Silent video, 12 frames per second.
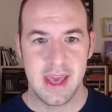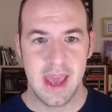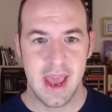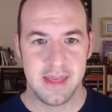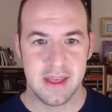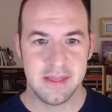
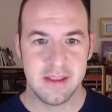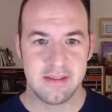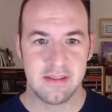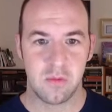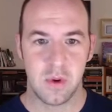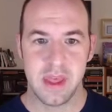and then this
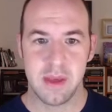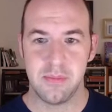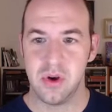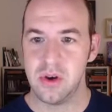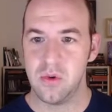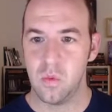is where they
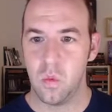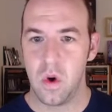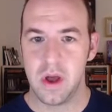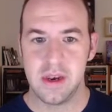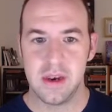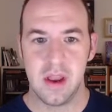put
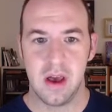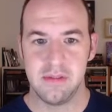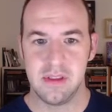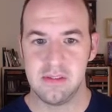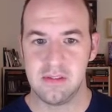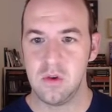one of
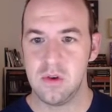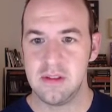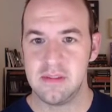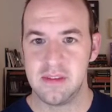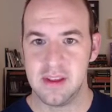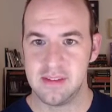these
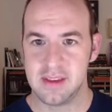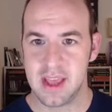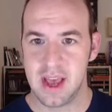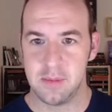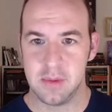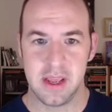units. It's a
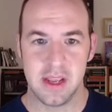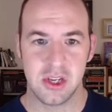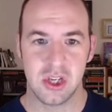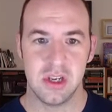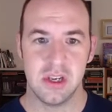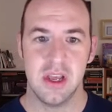
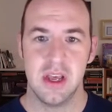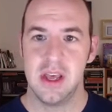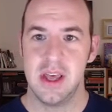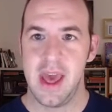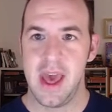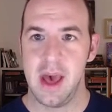combination
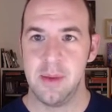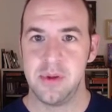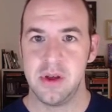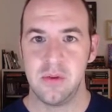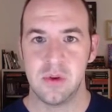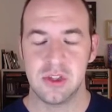
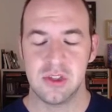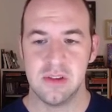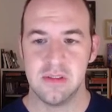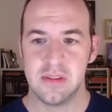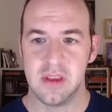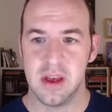HEPA,
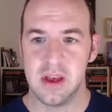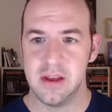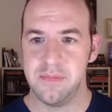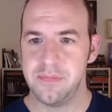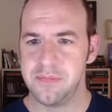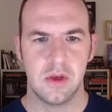
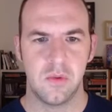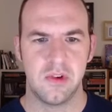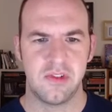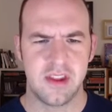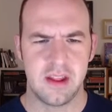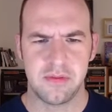which
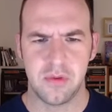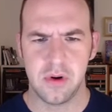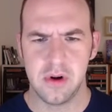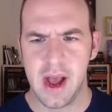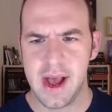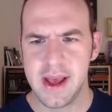stands for
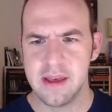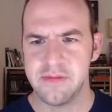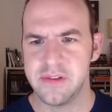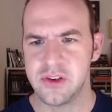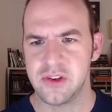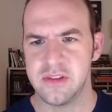high
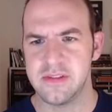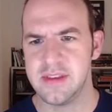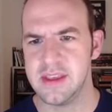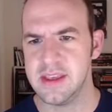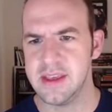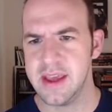
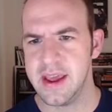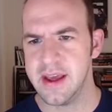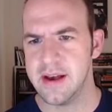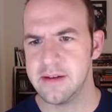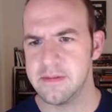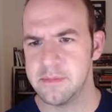efficiency
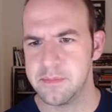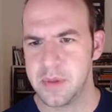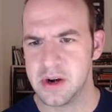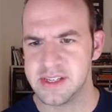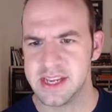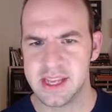
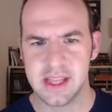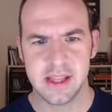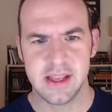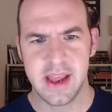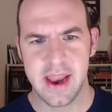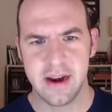
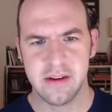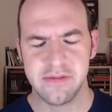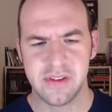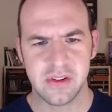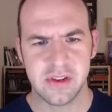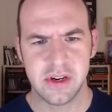particulate air
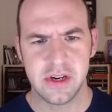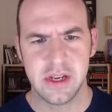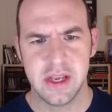filter.